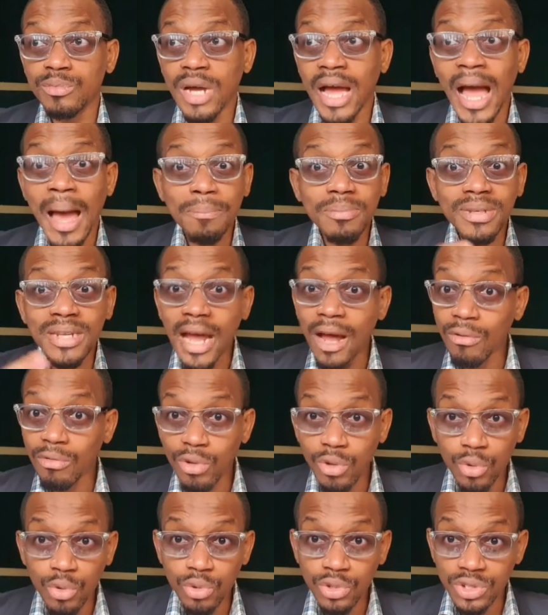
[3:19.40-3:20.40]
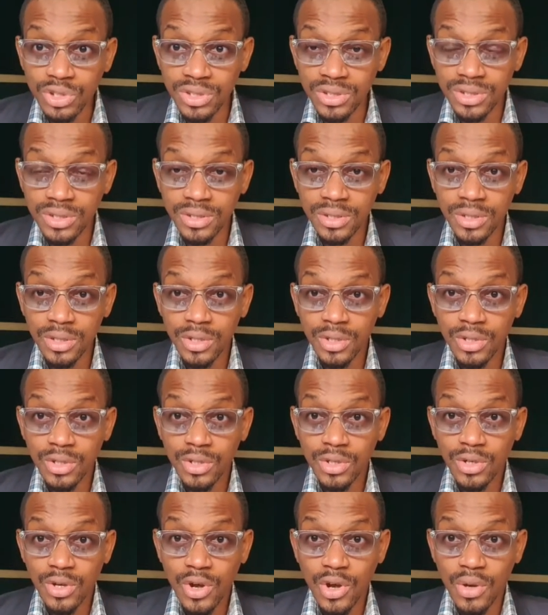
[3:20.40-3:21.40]
app downloads,
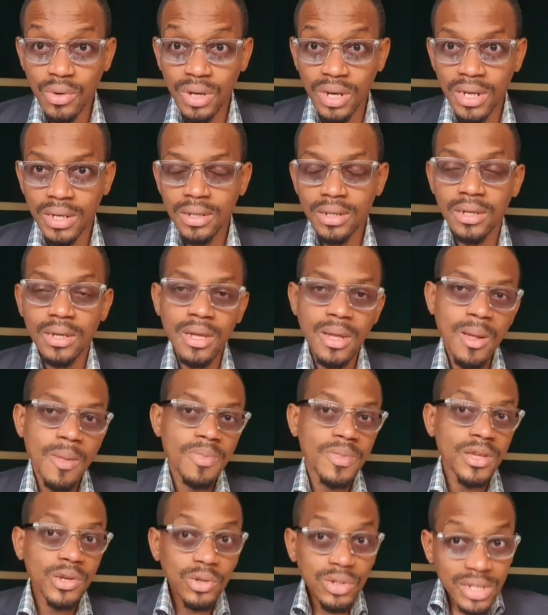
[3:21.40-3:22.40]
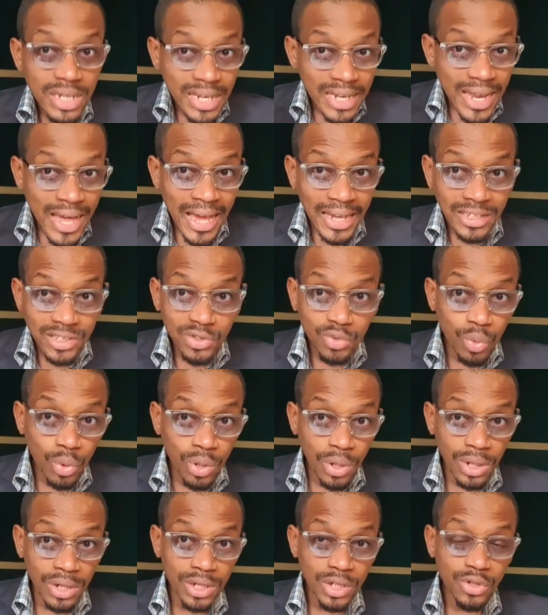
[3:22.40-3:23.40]
all right? Then on the last
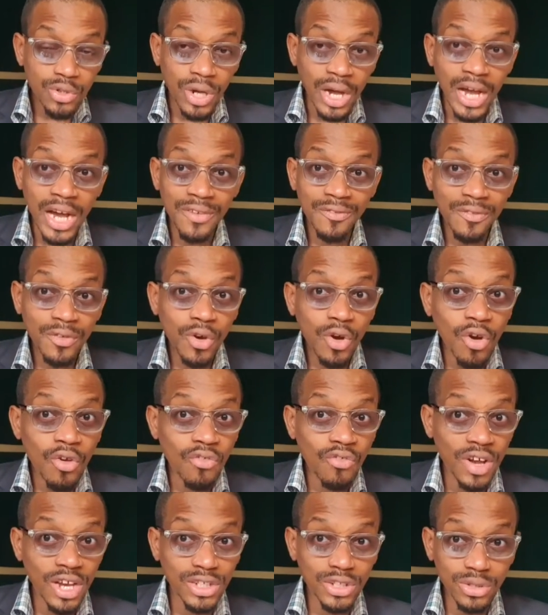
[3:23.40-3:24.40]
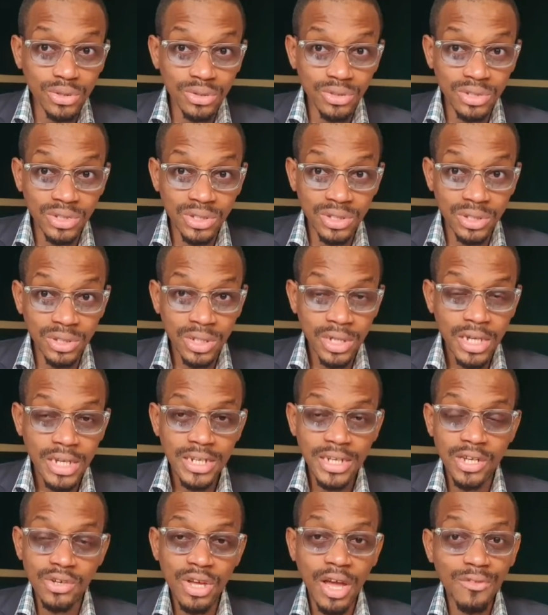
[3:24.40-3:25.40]
one, you have conversions.
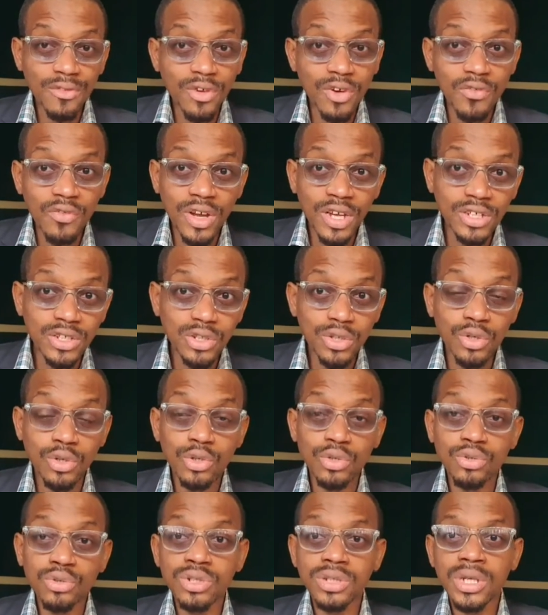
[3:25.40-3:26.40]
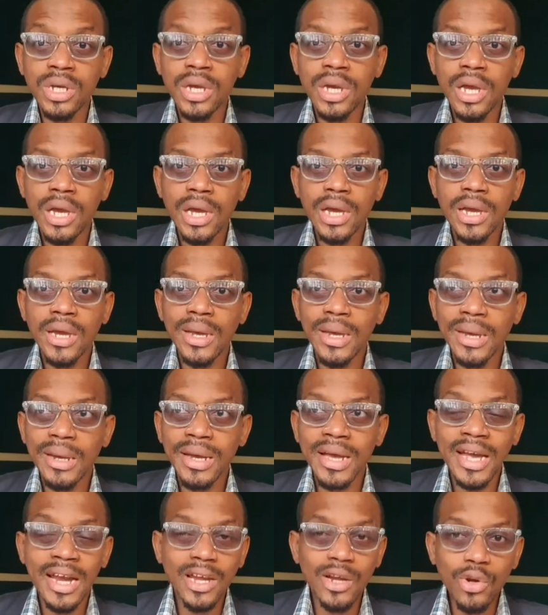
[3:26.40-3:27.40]
Then you have conversions,
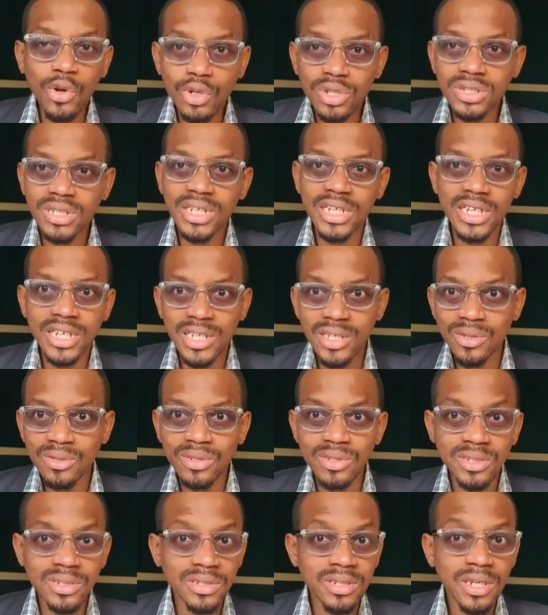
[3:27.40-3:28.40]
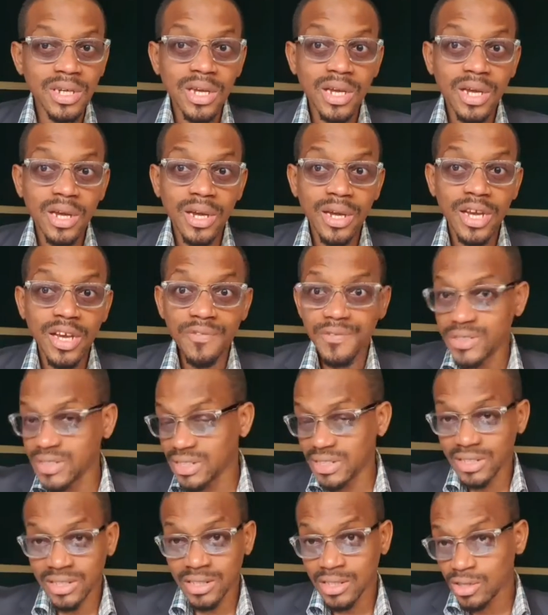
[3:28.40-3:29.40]
catalog sales,
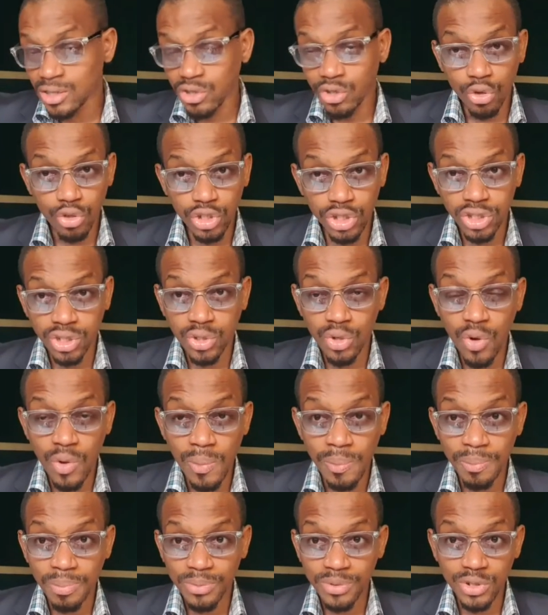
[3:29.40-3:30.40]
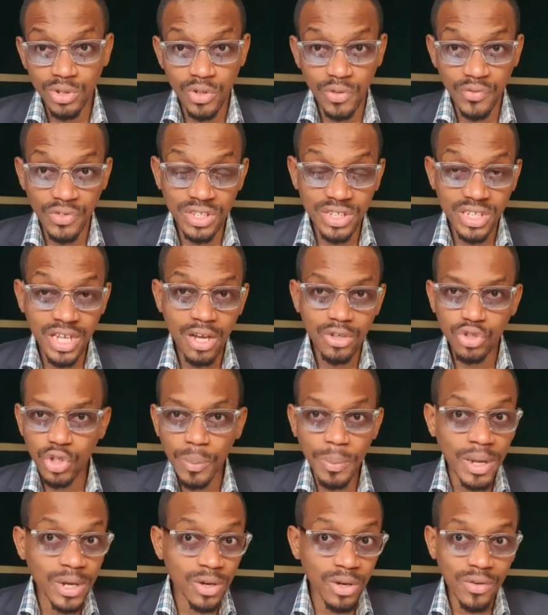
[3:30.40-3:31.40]
visiting your shop, physical
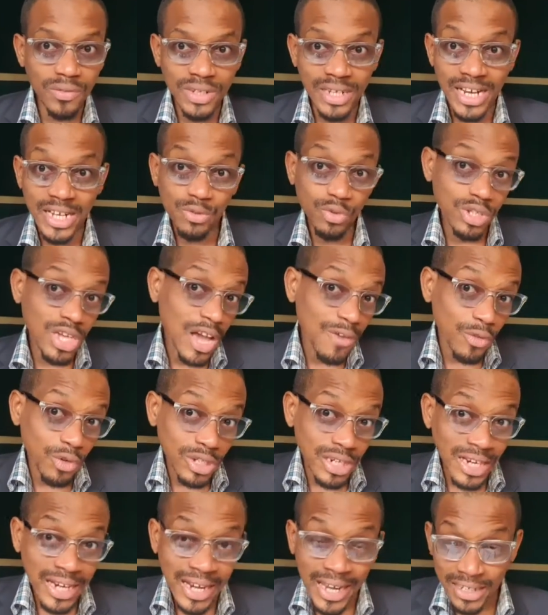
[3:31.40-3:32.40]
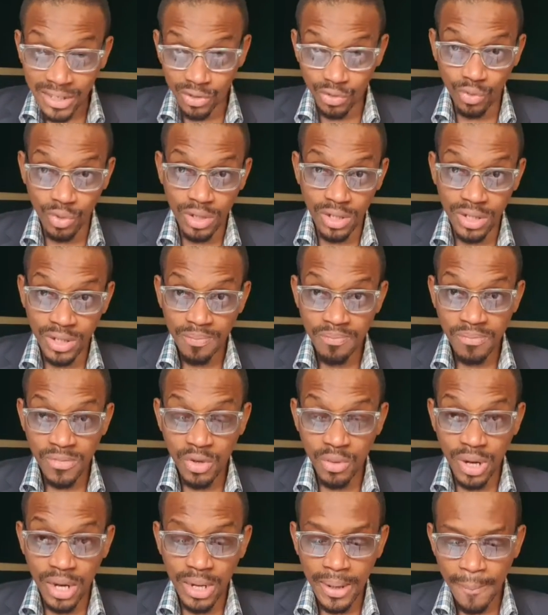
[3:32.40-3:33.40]
shop and all of that. That's what you have on the last one,
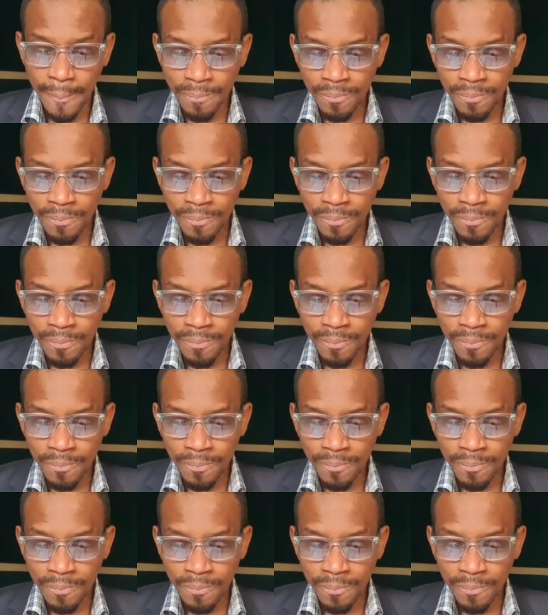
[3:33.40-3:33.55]
all right?